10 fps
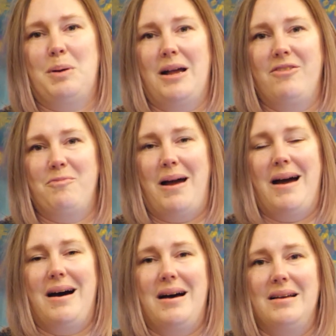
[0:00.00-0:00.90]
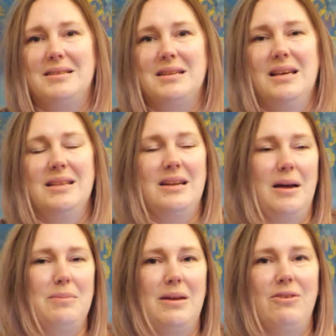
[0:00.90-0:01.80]
part of my heart that
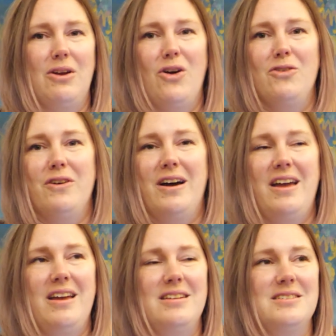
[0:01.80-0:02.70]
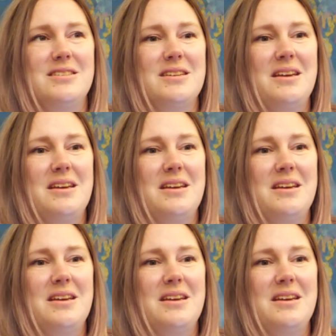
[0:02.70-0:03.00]
I'm giving over and